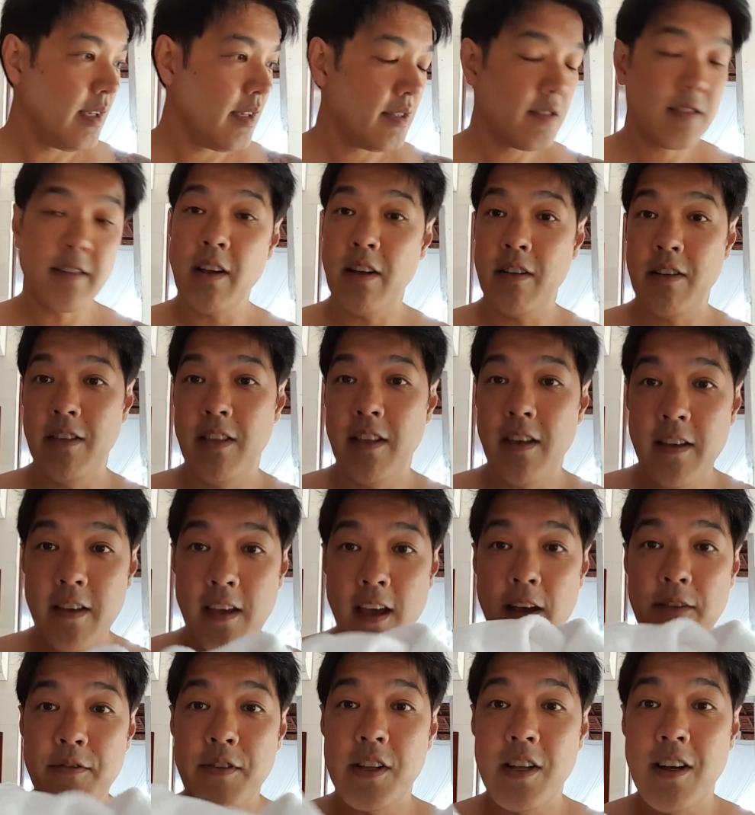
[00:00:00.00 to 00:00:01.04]
So there you
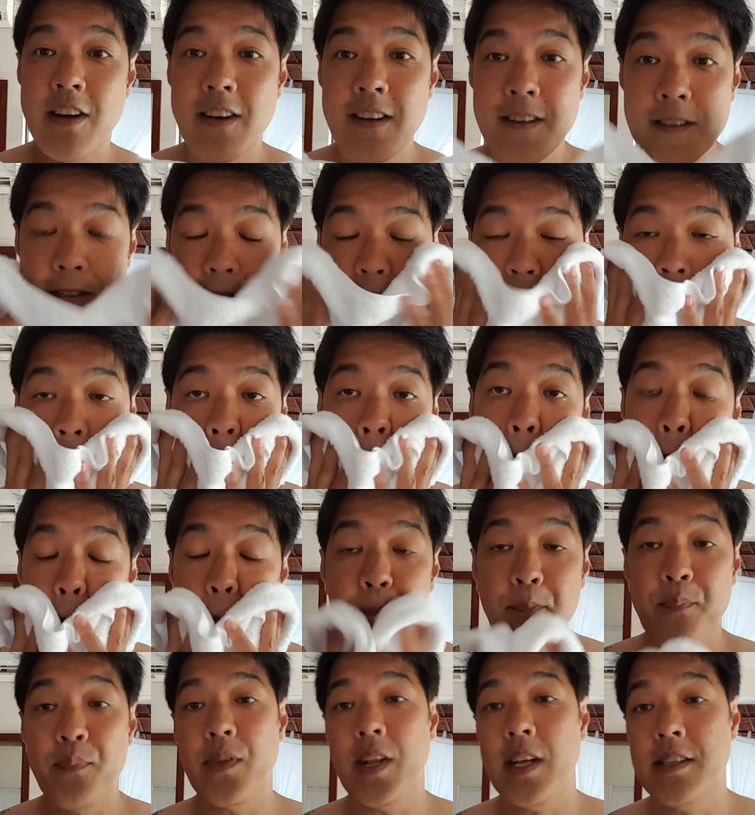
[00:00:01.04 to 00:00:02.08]
have it guys,
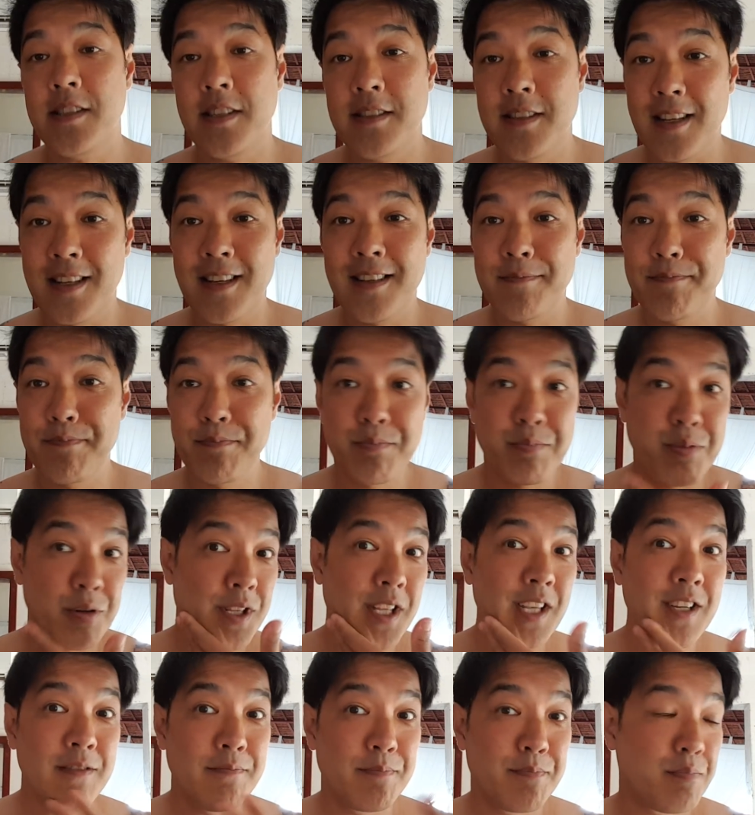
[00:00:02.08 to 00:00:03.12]
that's just a
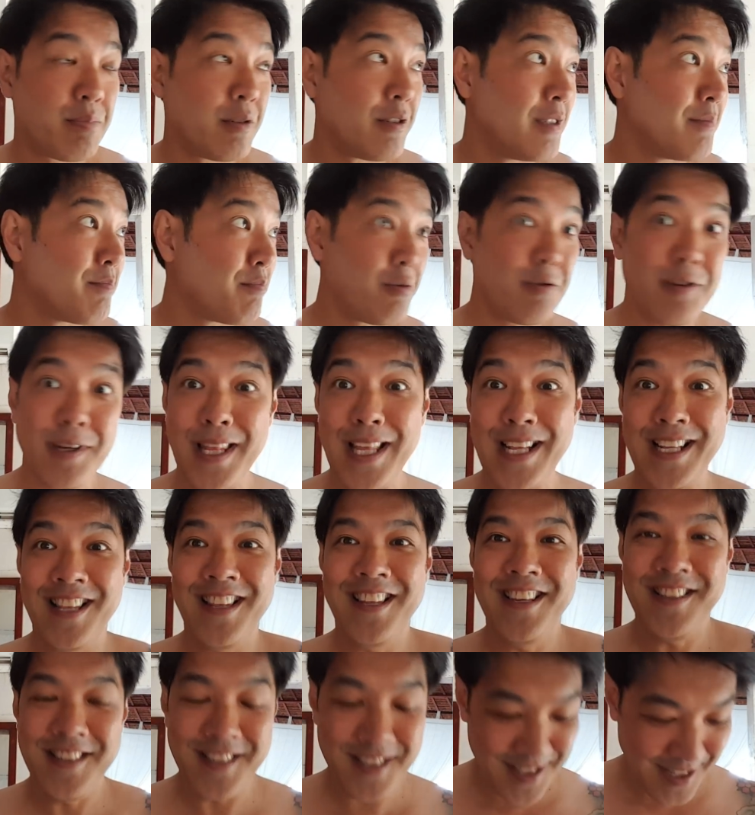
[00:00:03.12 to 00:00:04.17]
pretty good, pretty
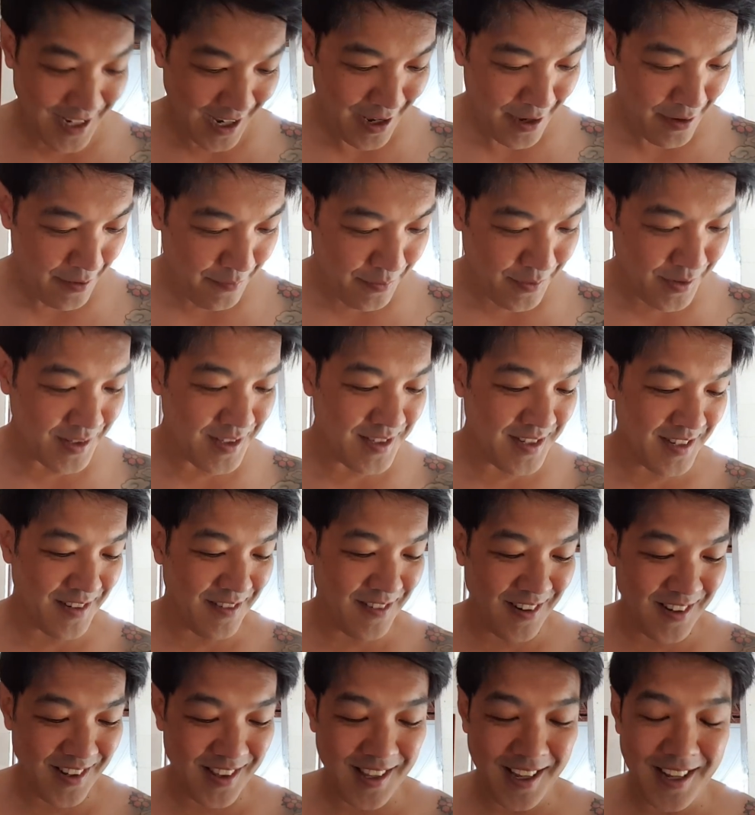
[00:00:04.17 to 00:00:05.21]
clean shave,
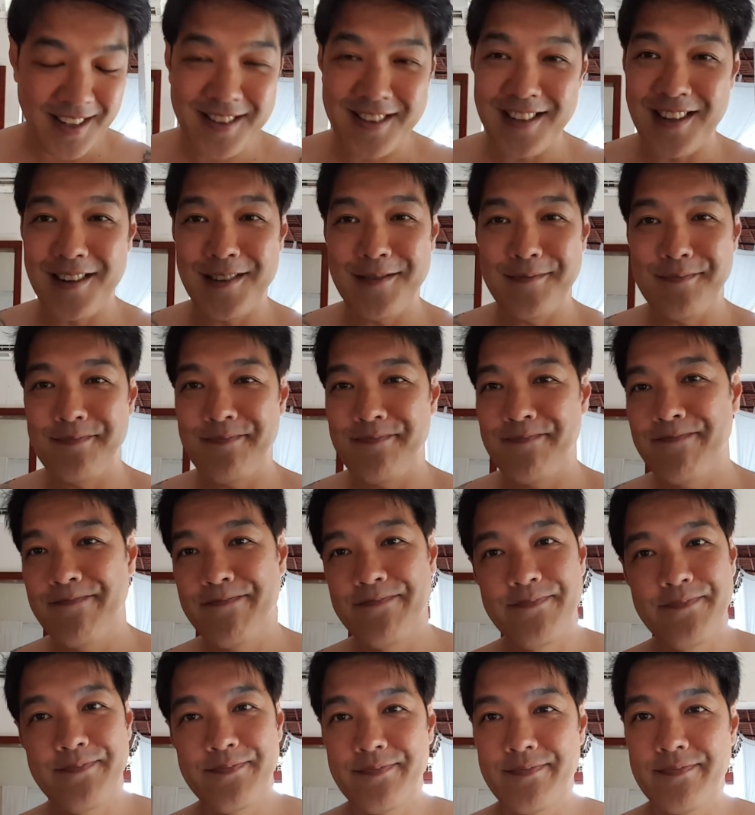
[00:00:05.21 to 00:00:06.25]
considering that
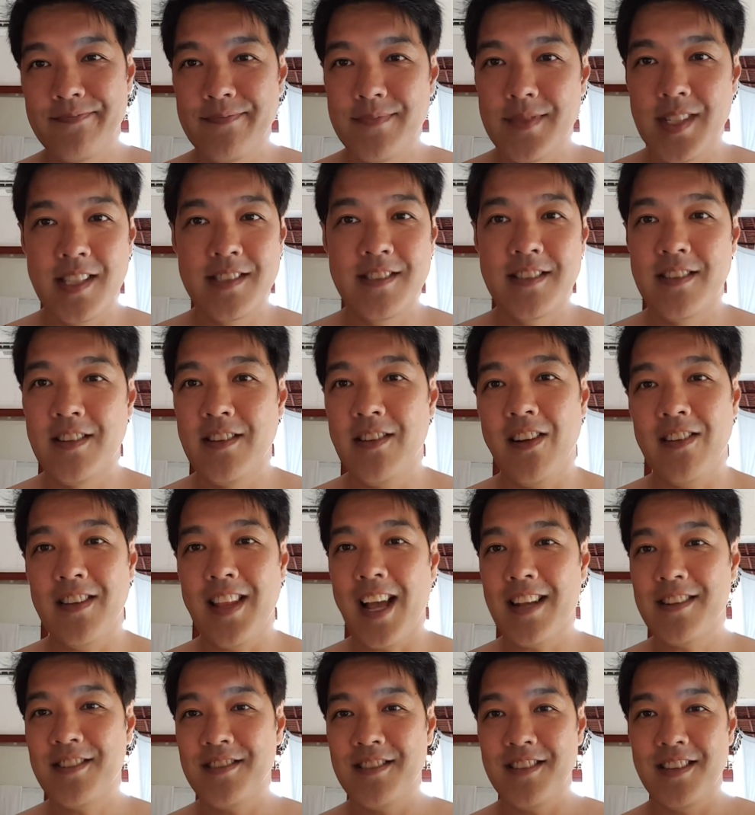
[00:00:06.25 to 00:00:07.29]
it's not
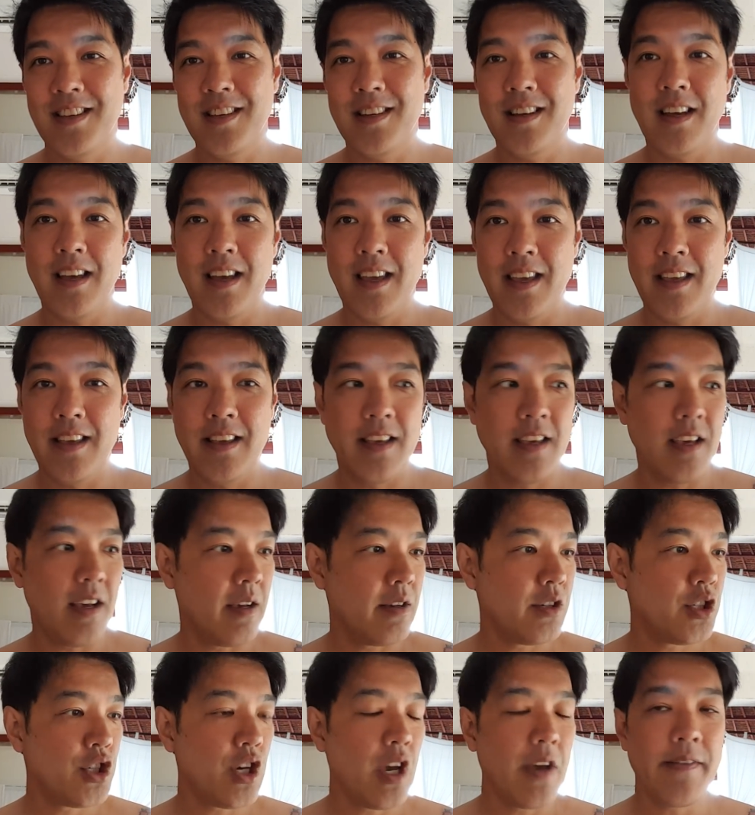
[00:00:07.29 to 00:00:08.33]
actually
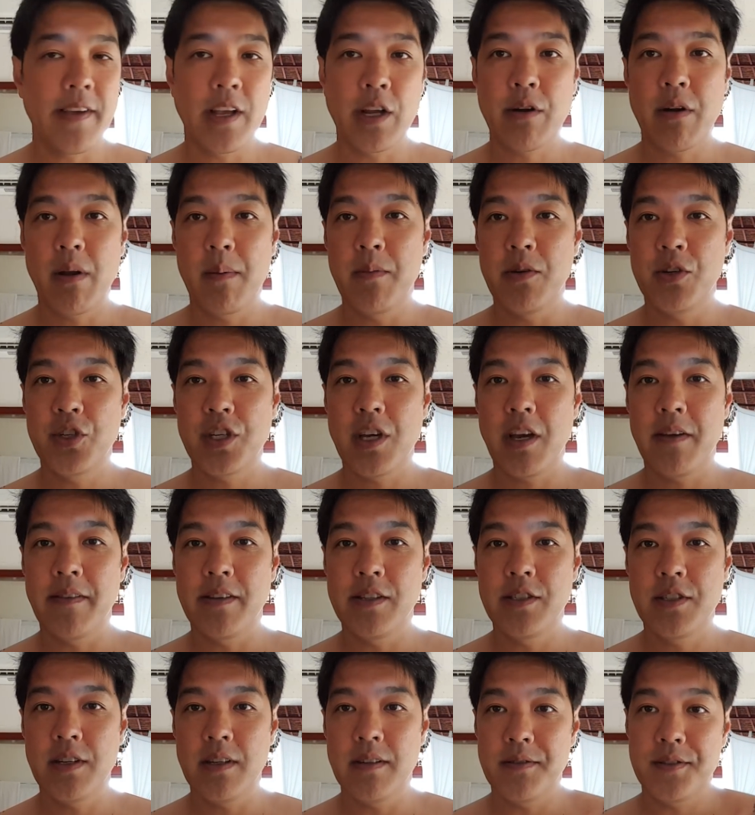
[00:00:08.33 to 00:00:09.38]
a shaving cream or
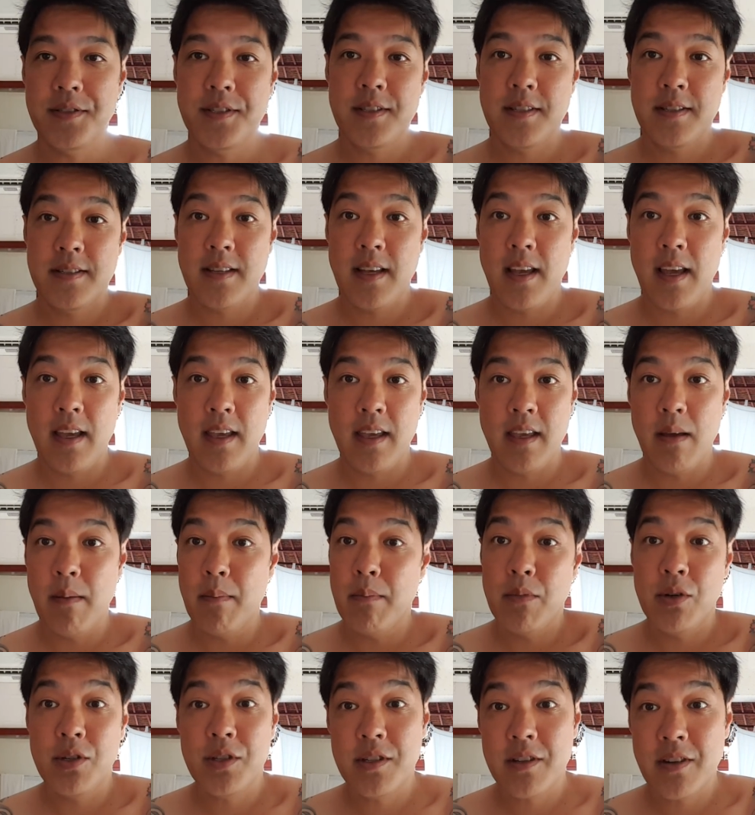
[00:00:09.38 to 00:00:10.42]
shaving gel, it's just a
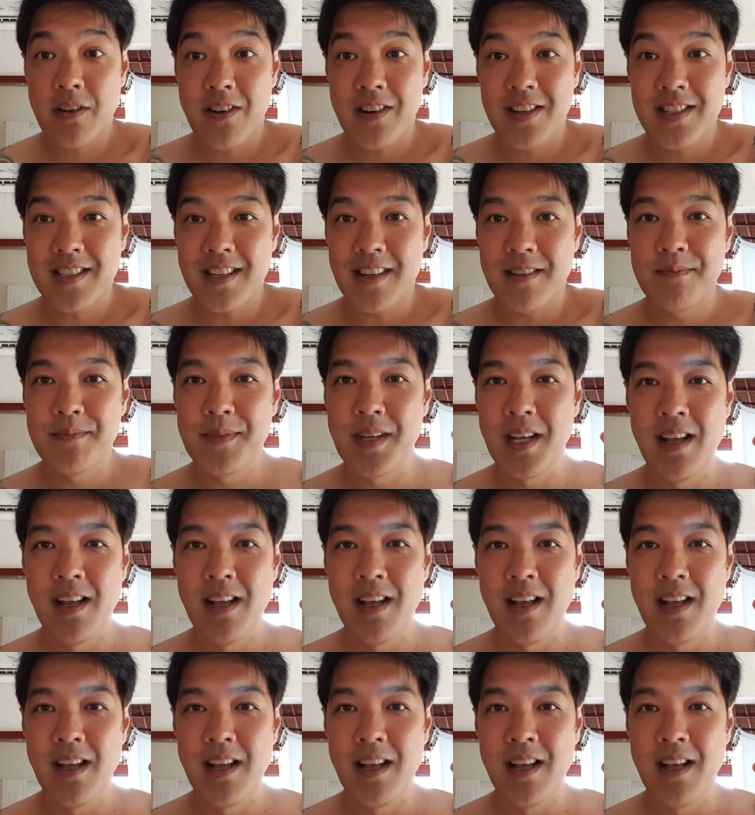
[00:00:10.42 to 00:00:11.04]
moisturizer.